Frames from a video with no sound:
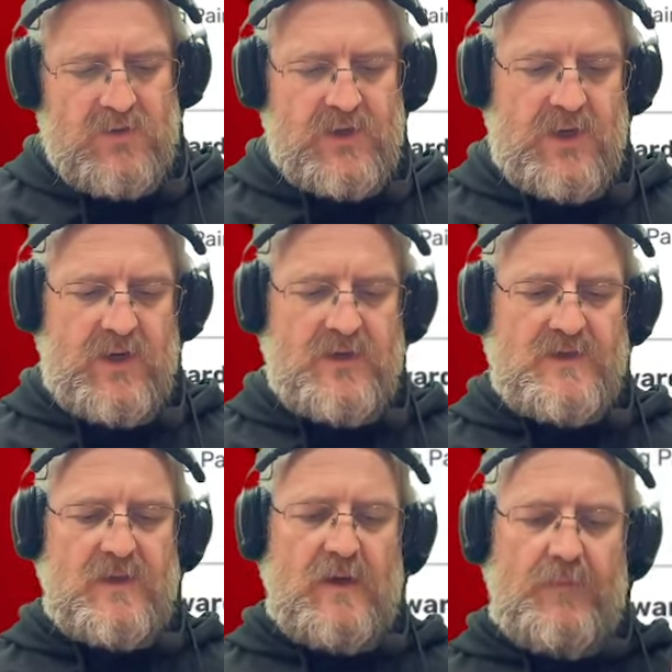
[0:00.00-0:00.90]

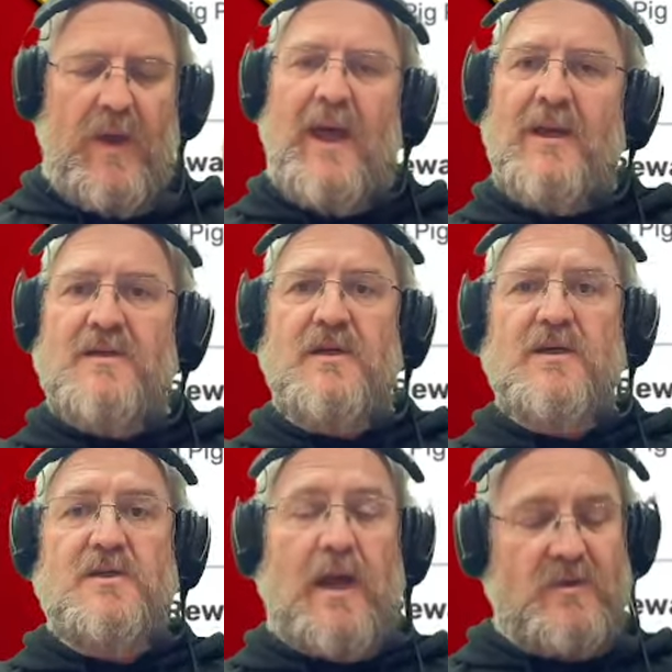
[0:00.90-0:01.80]
There's the
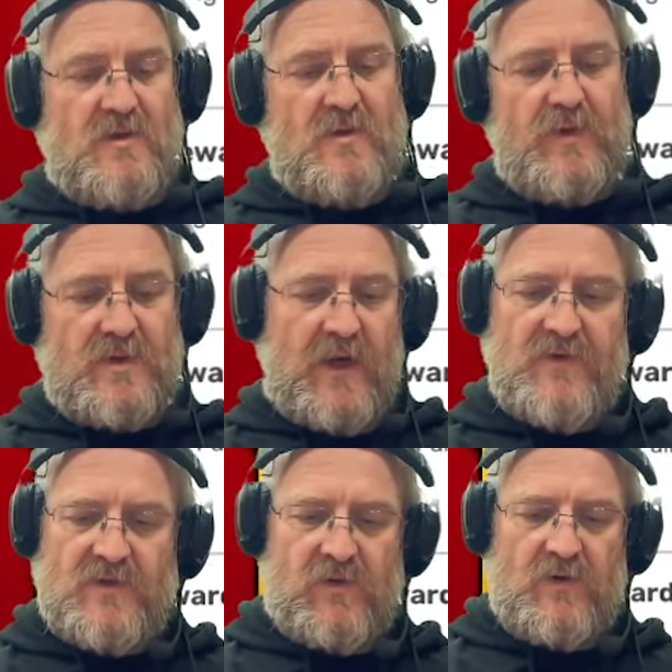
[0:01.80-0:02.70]
painting statue, which I've
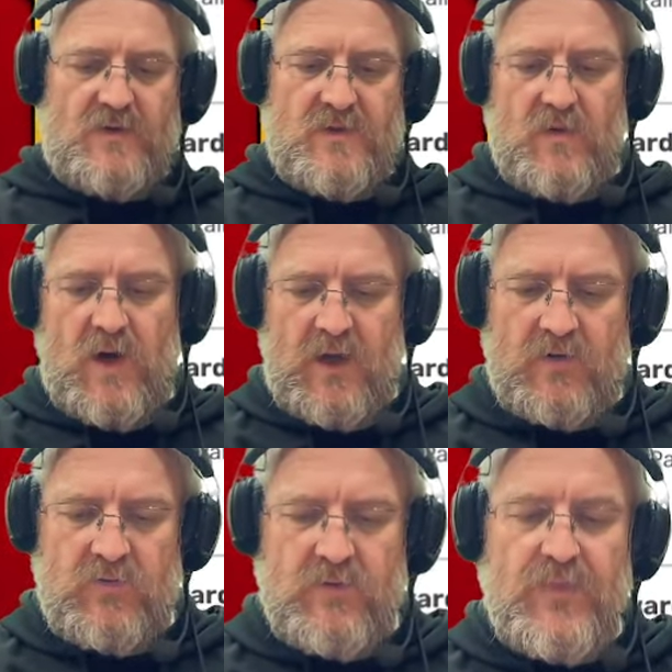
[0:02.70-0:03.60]
just got at
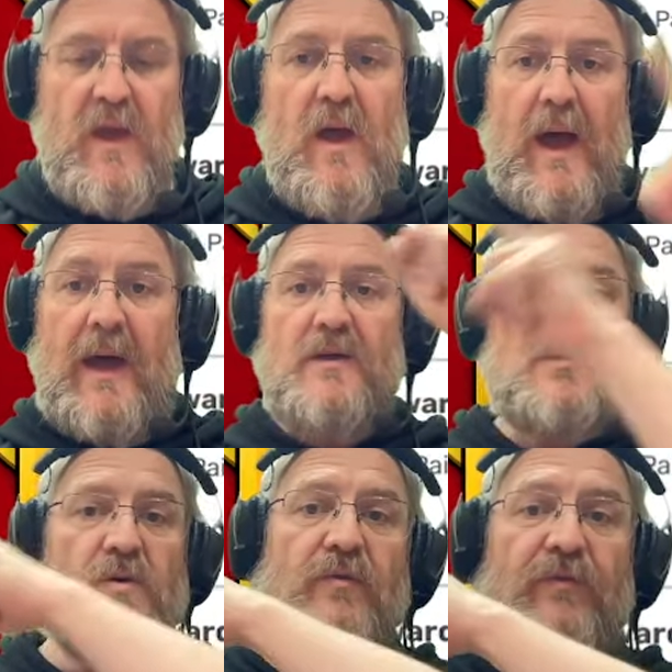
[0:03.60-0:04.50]
200.
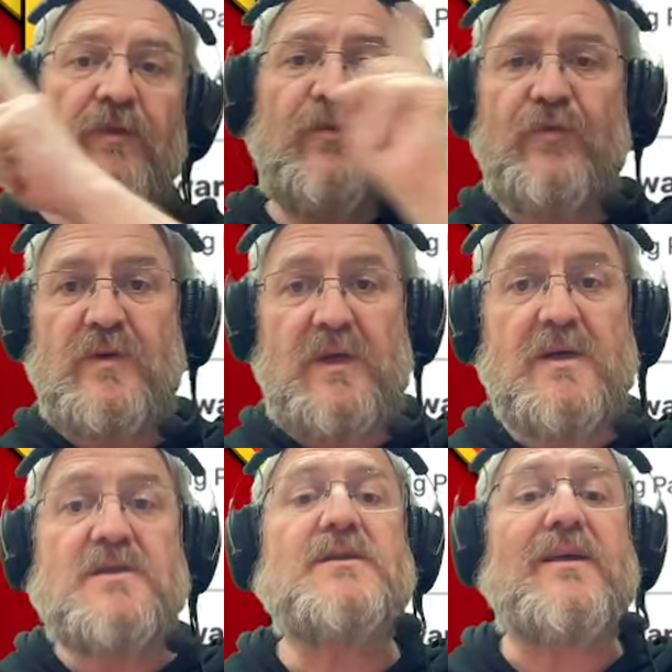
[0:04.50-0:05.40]
At
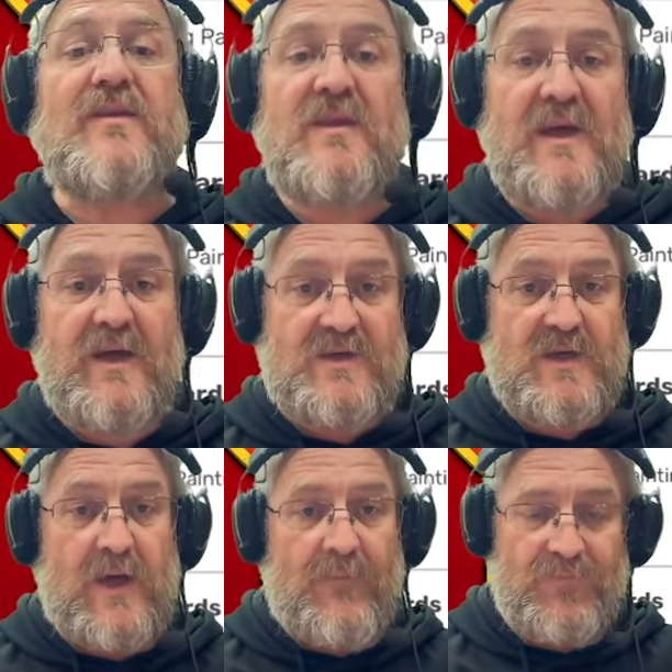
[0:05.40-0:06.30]
250 is the
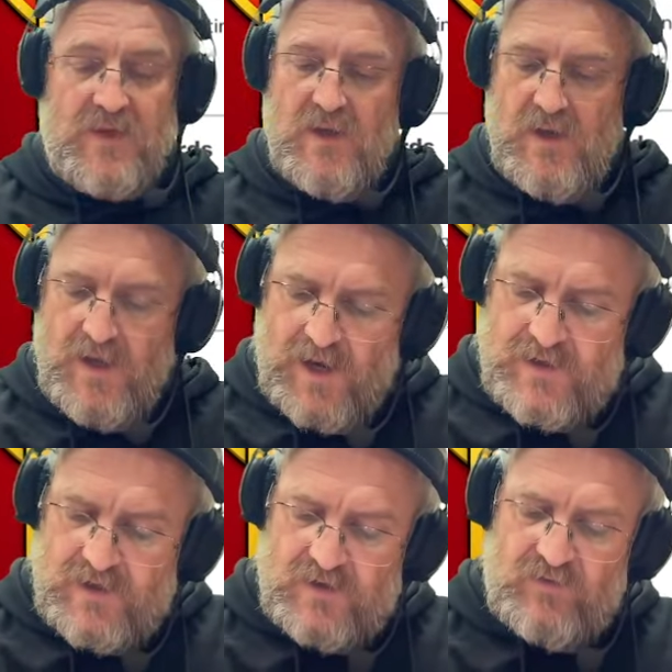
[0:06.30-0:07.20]
theatre,
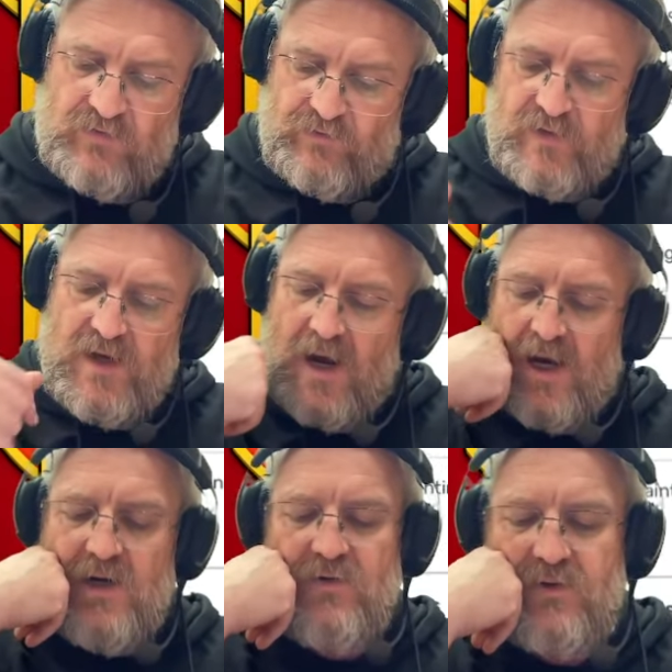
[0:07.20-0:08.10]
and then
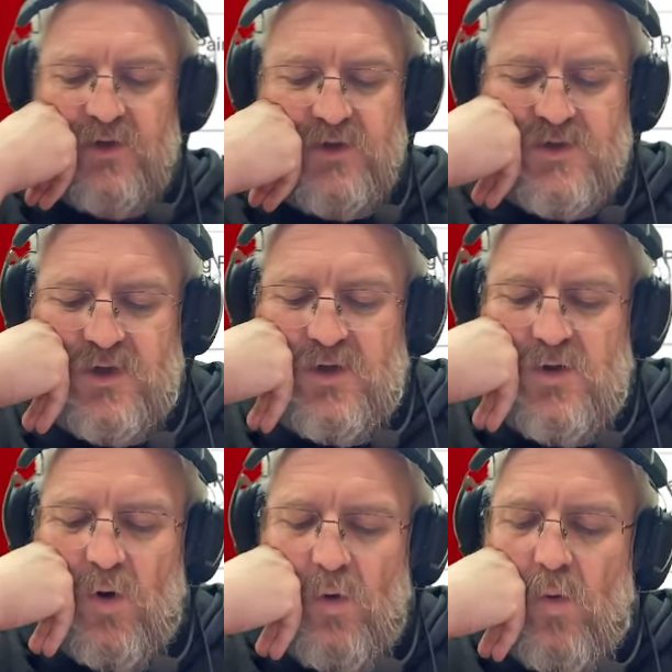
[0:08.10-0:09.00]
300 is the
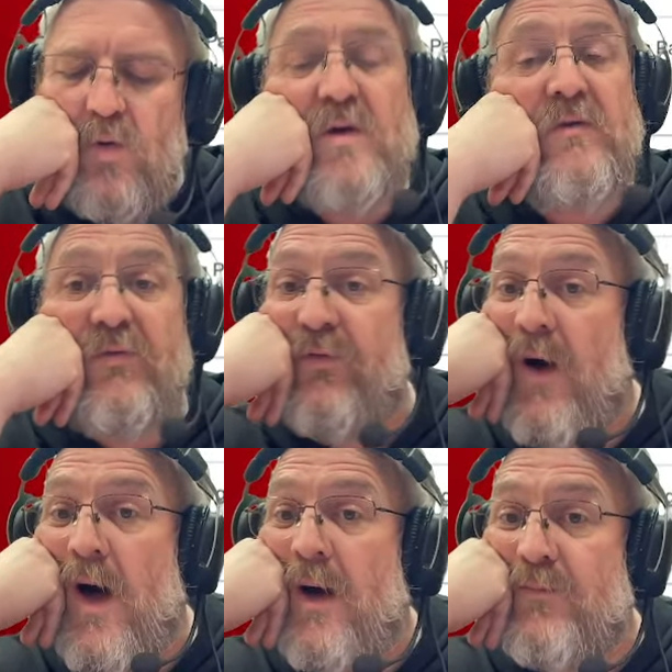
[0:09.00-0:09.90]
golden
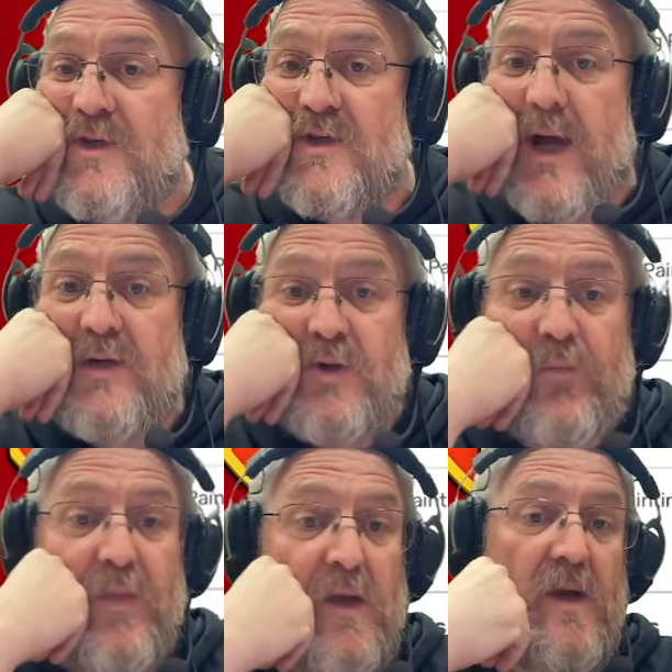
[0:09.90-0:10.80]
farm statue.